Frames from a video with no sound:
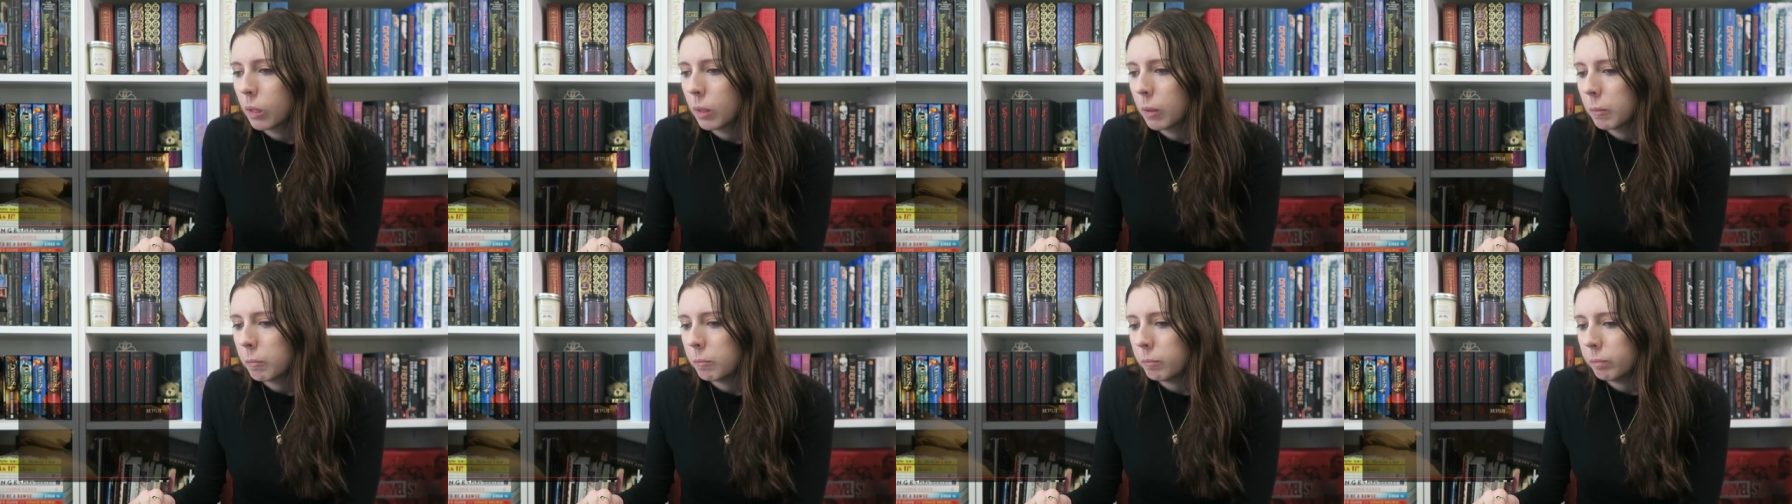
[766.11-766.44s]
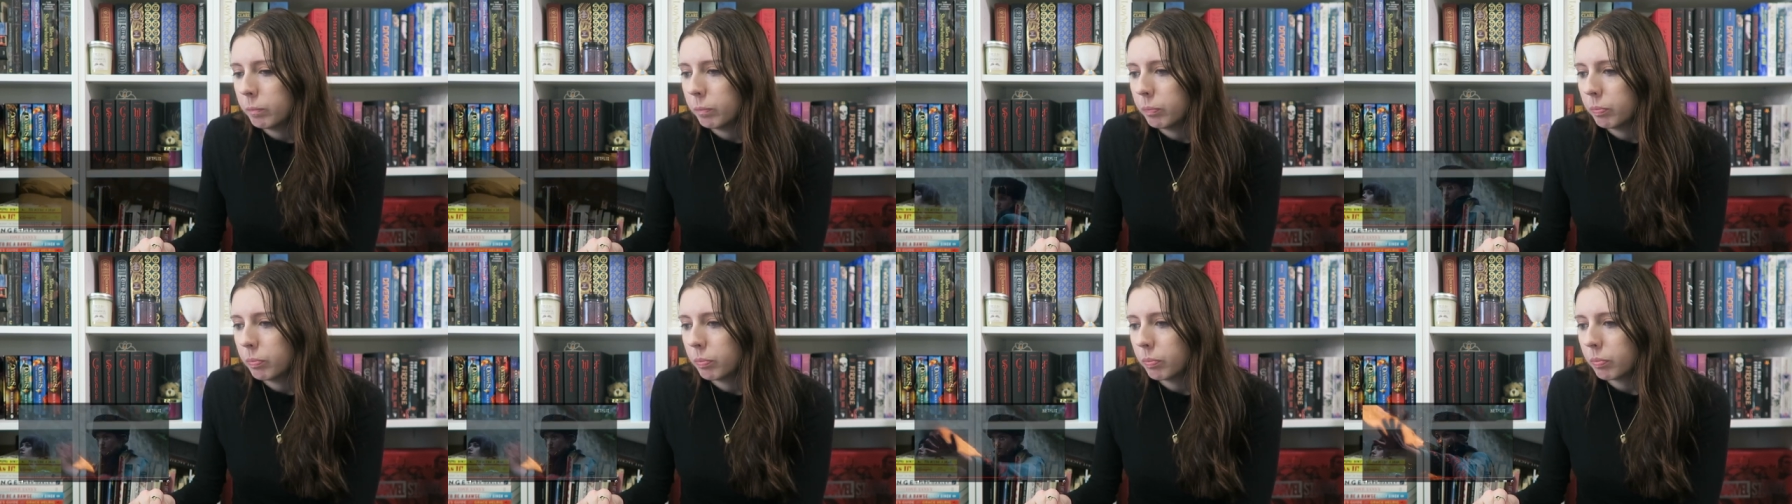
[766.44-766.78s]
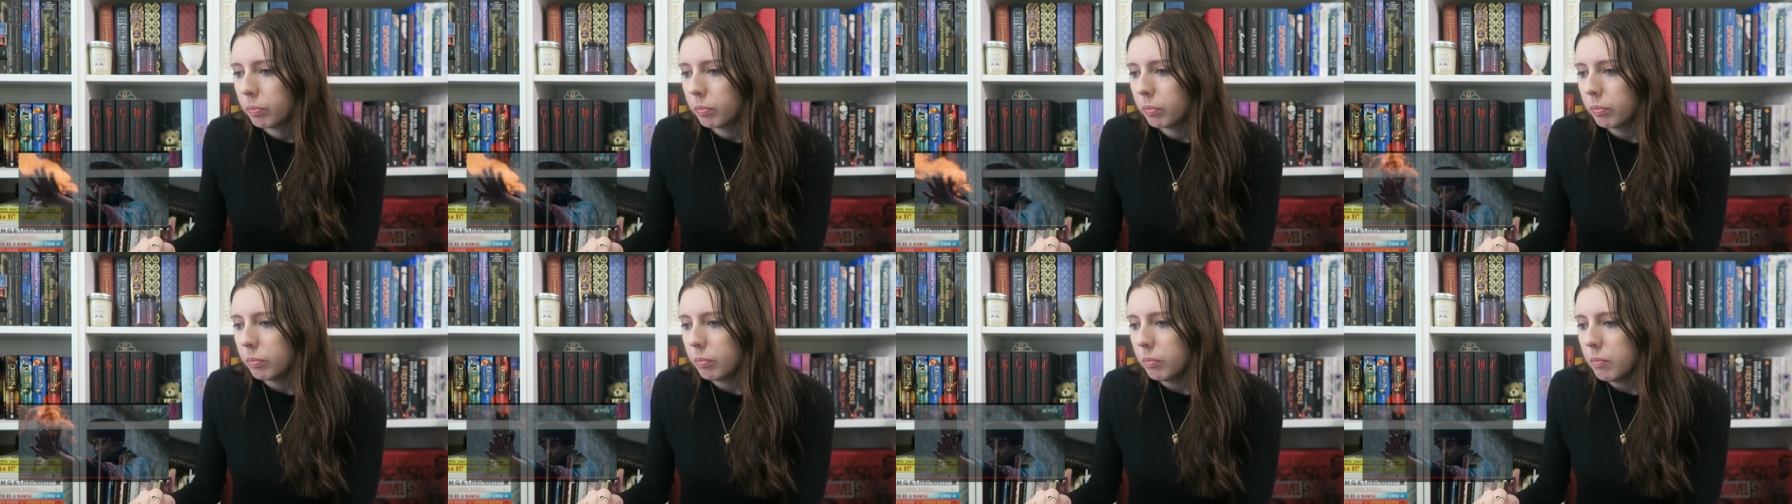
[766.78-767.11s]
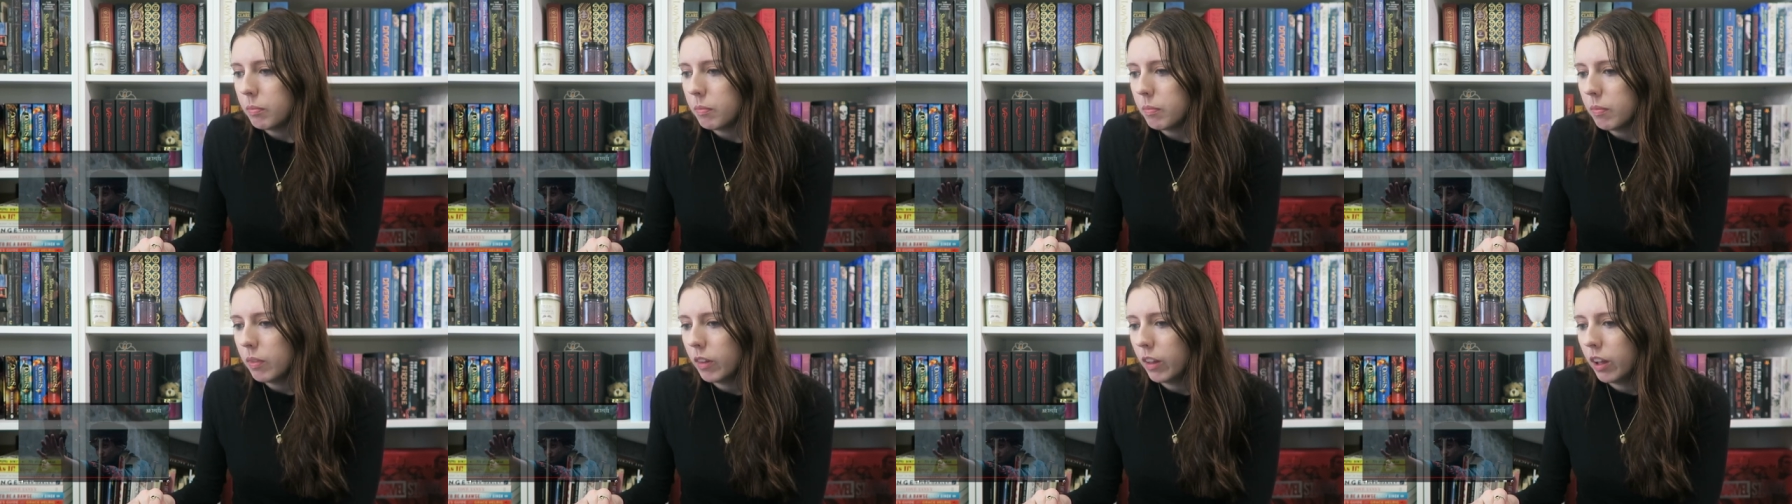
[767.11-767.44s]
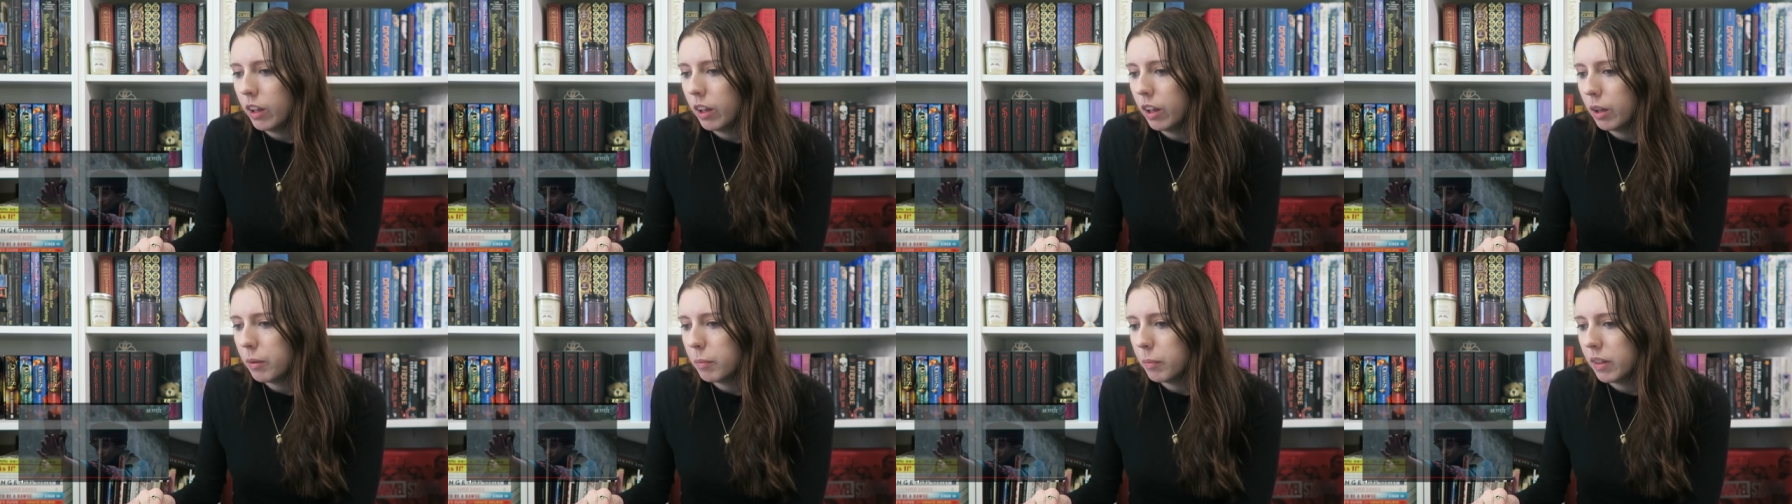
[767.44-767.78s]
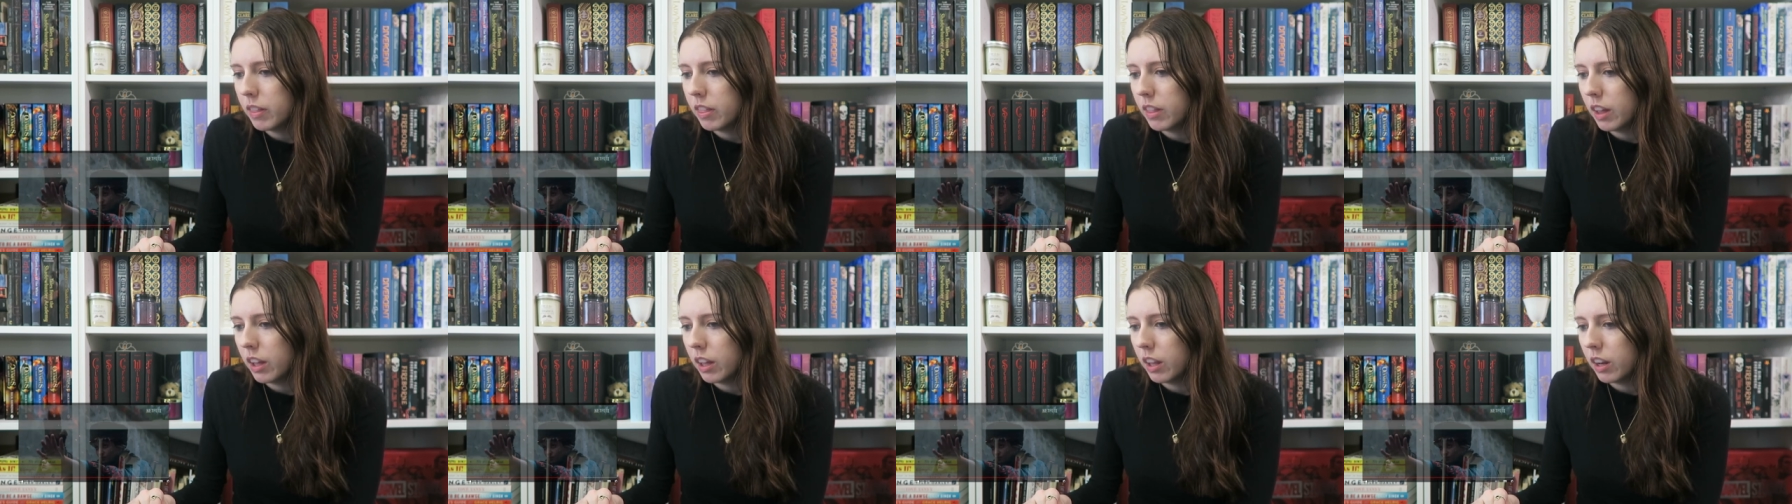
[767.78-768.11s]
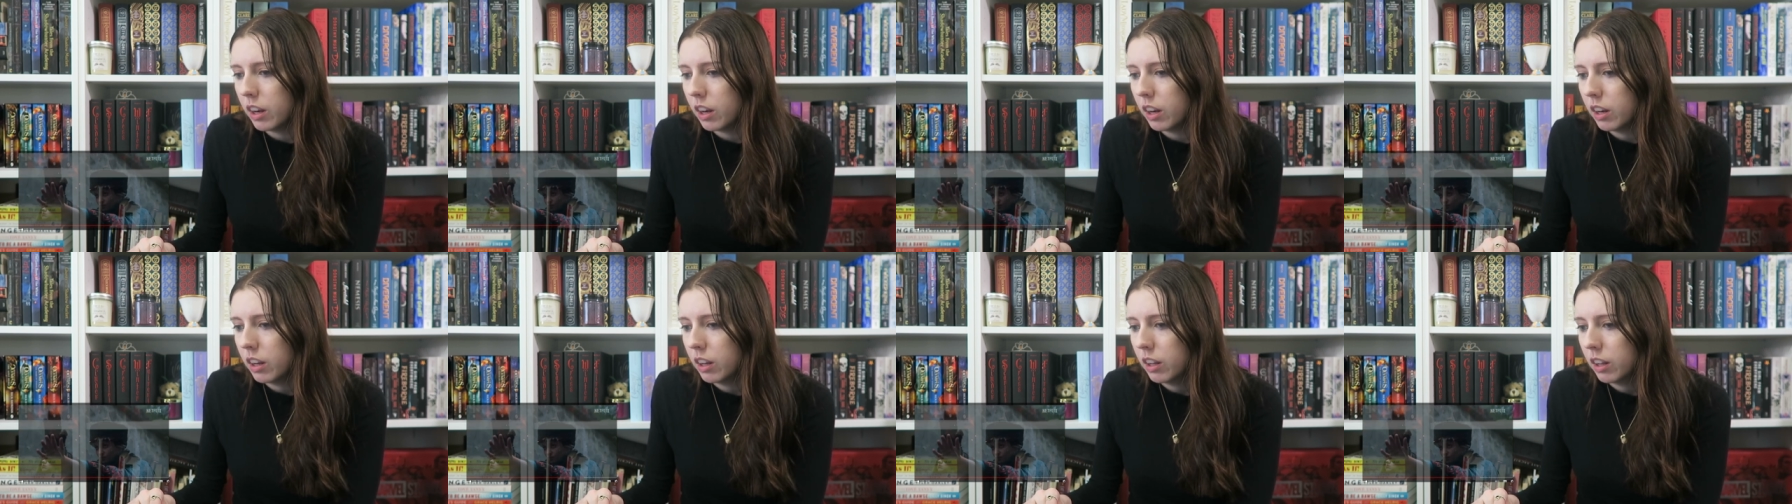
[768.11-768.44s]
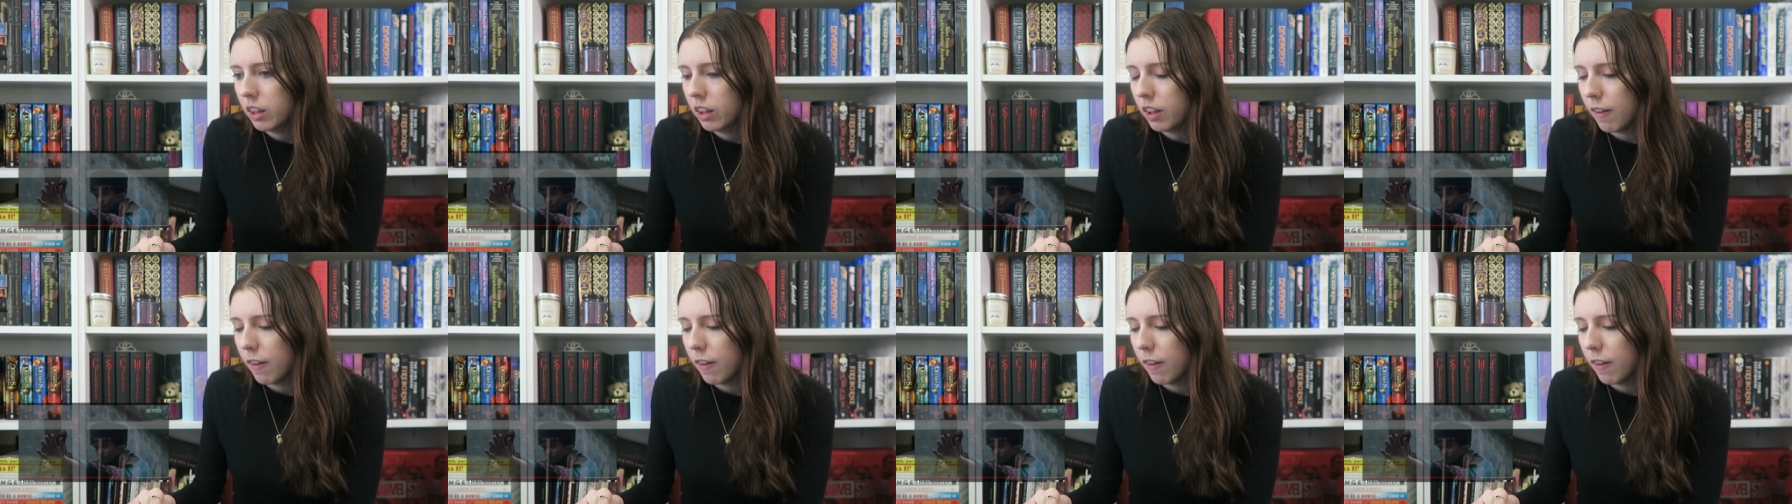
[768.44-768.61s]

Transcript: Um, and then